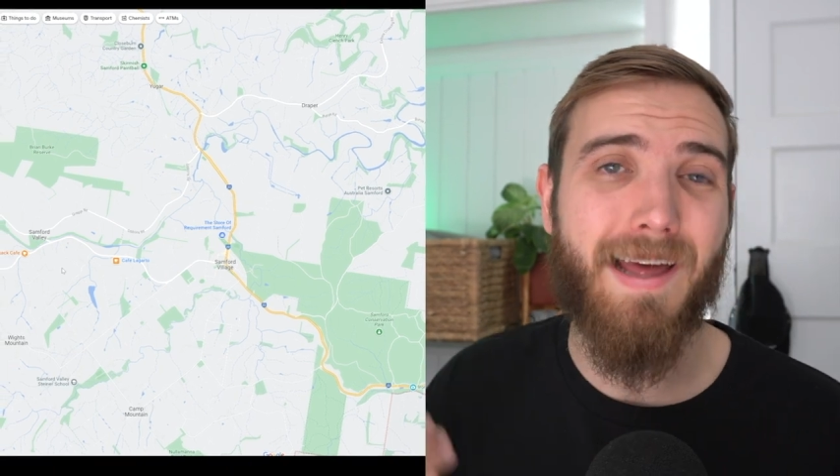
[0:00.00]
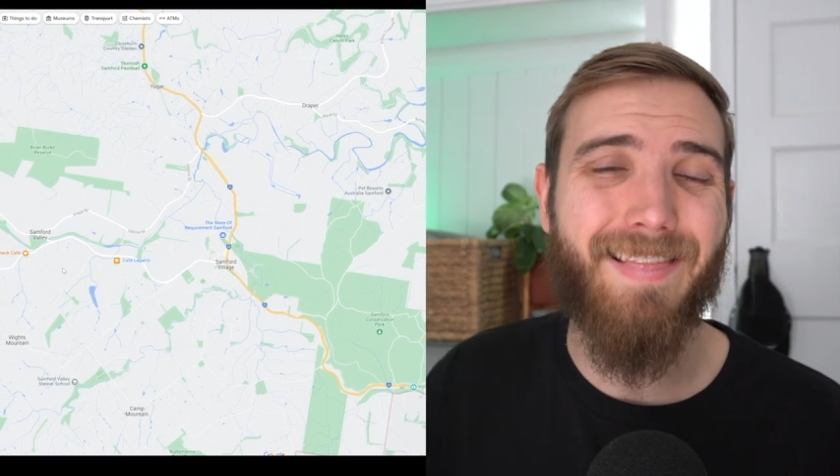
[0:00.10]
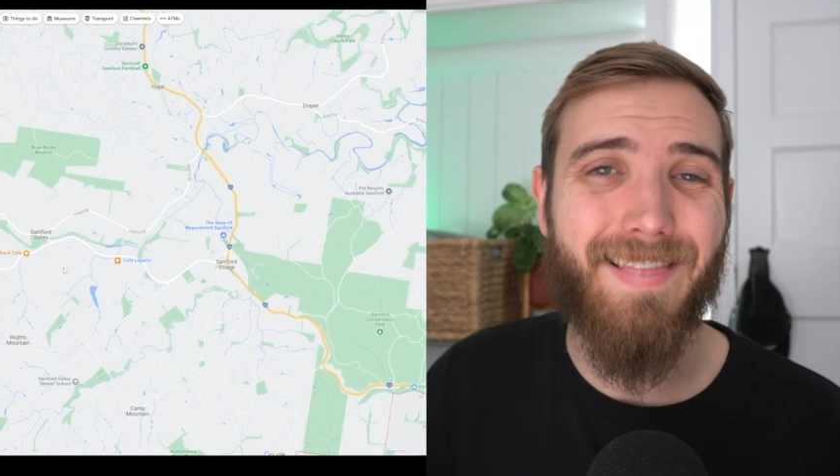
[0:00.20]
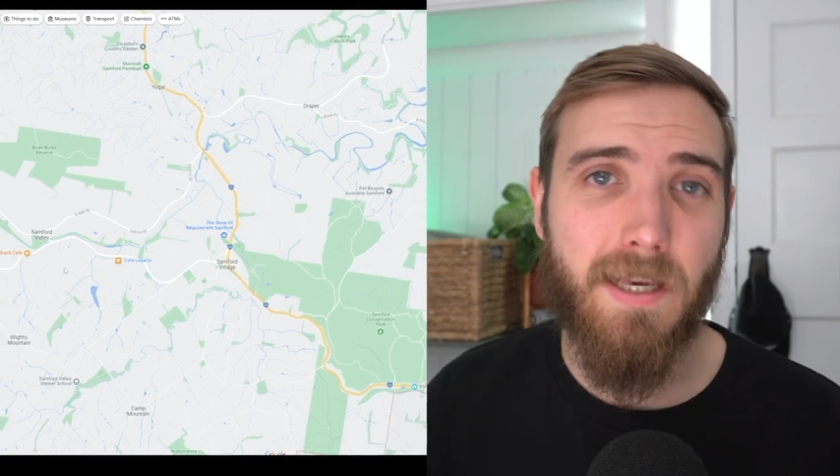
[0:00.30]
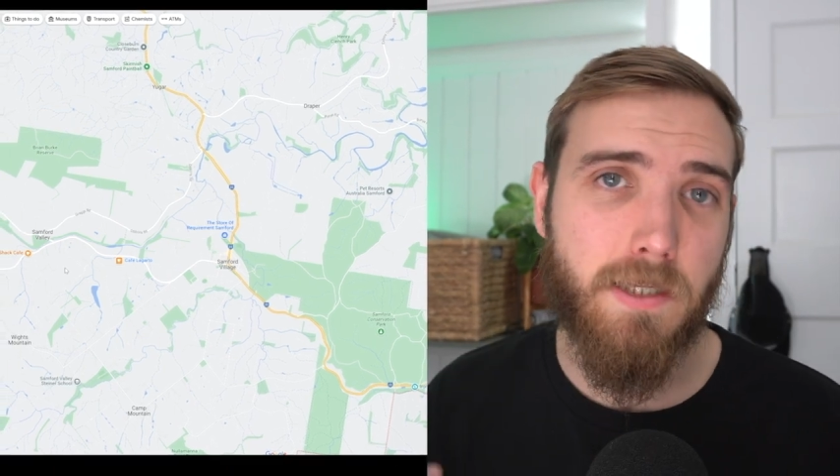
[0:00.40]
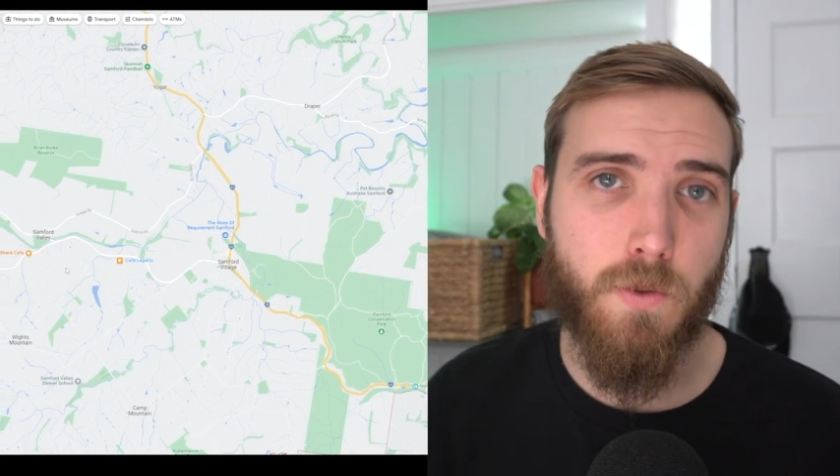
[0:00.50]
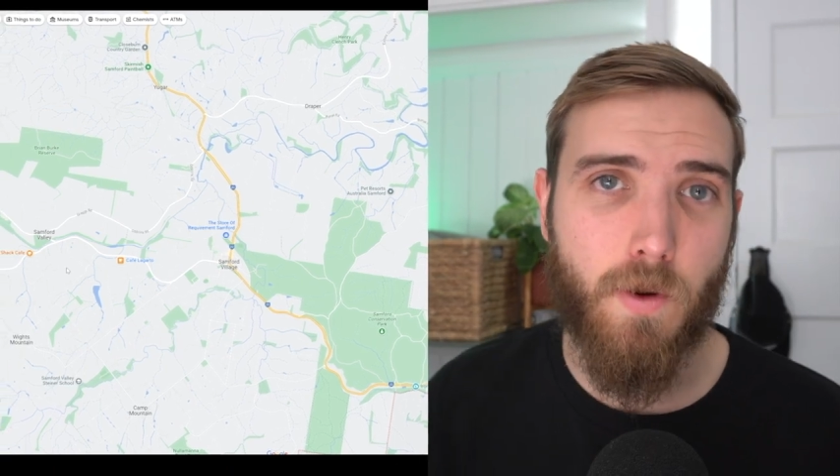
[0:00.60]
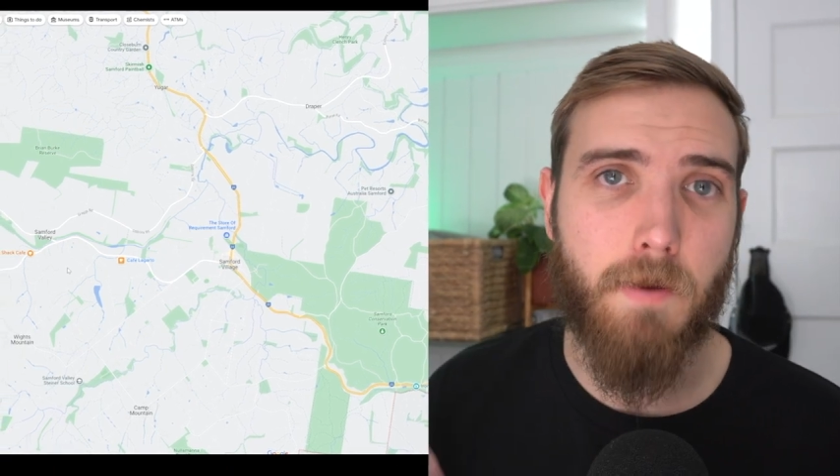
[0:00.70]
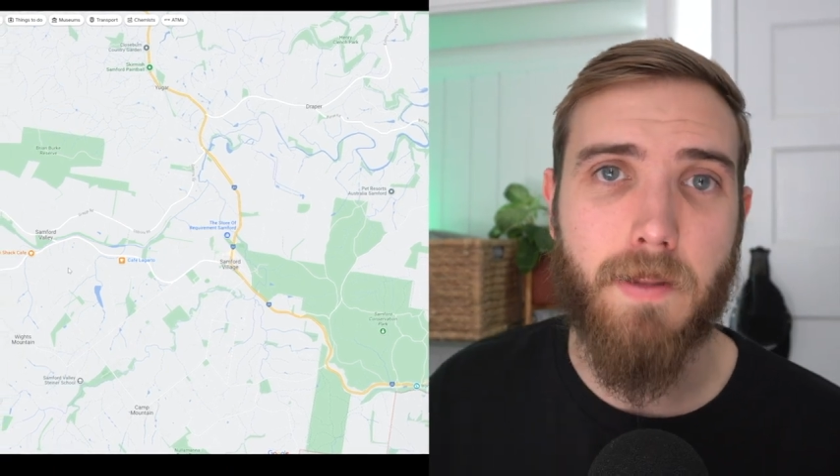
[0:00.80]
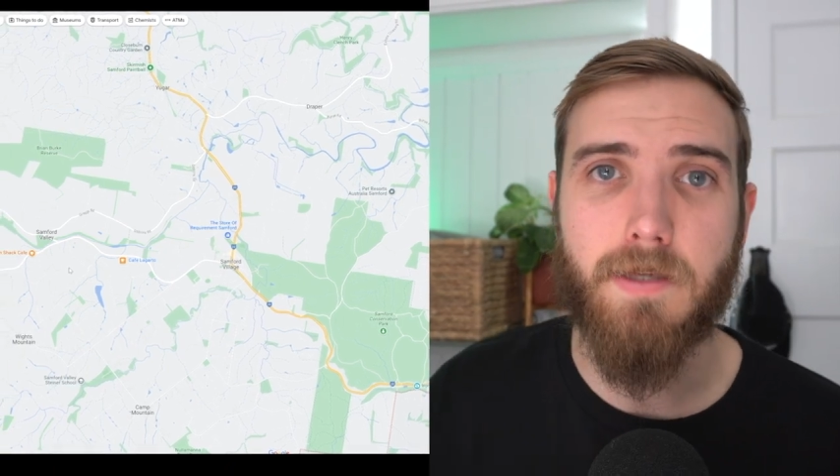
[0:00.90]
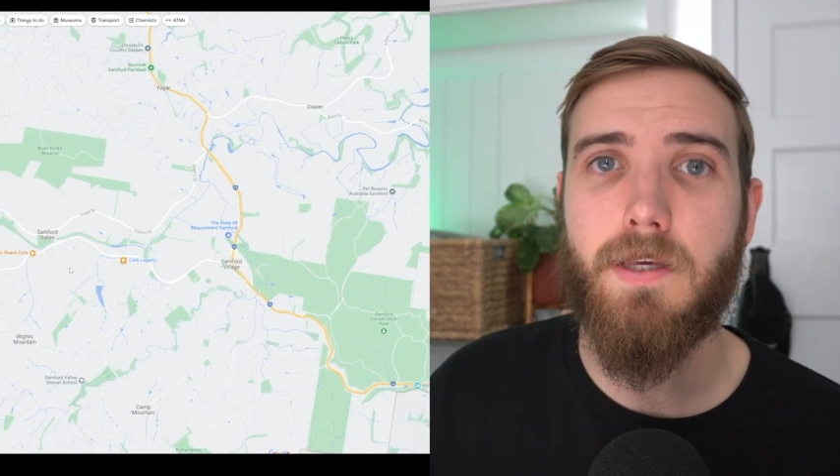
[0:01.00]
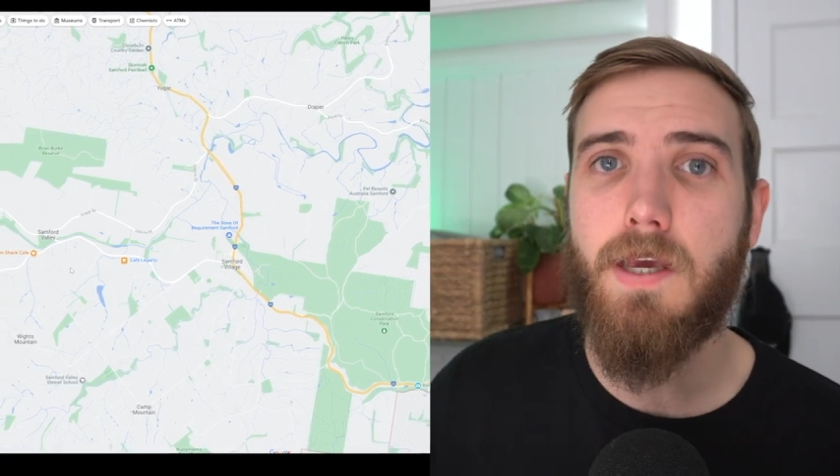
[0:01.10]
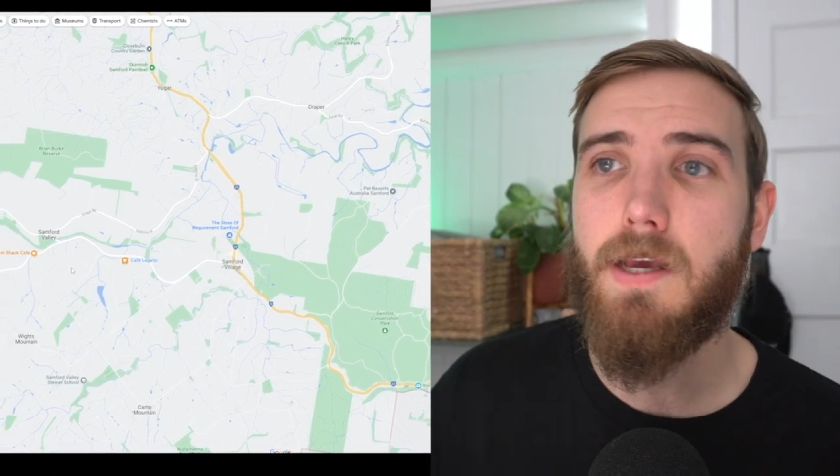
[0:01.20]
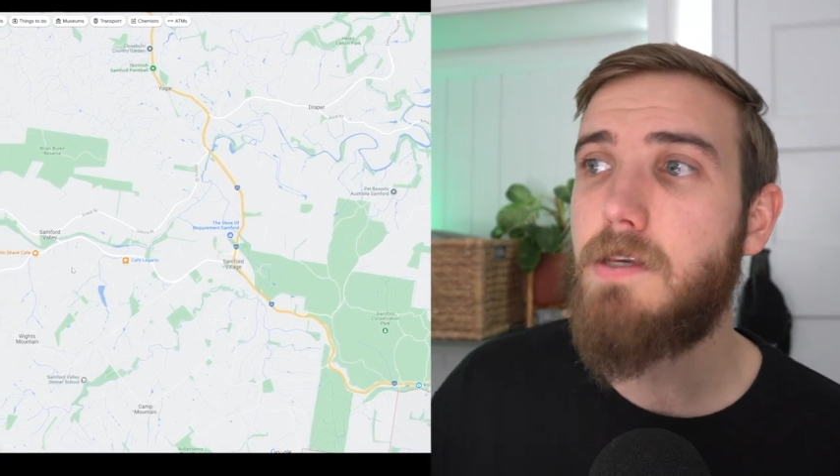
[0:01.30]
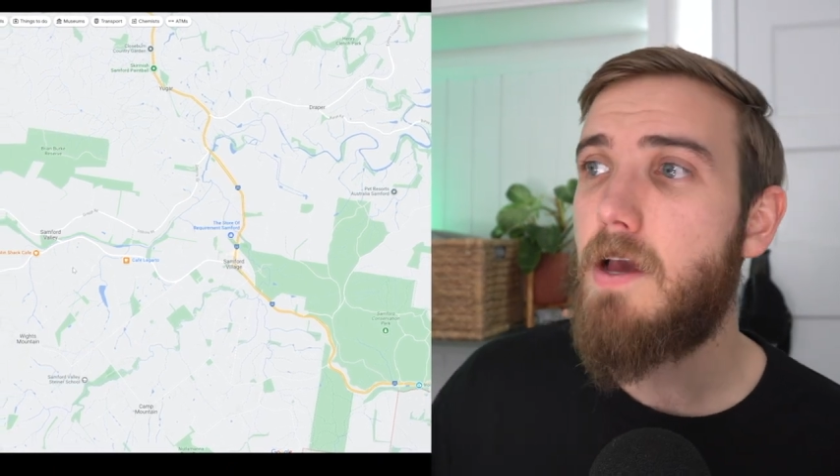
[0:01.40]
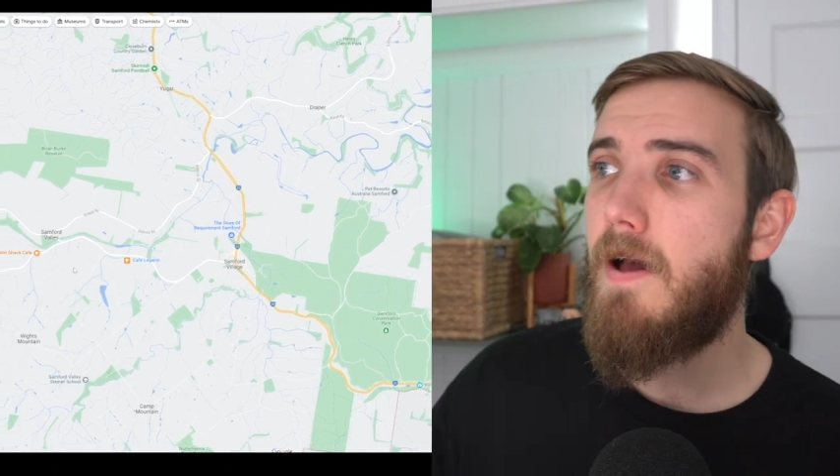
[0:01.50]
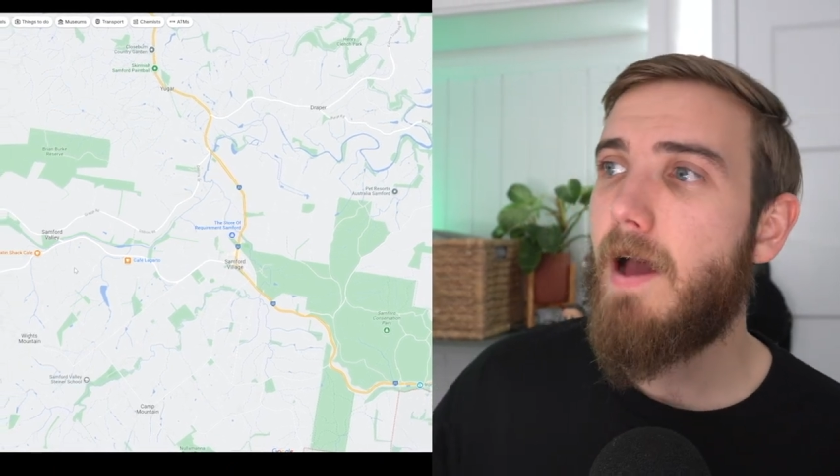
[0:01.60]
at least 20 plus years.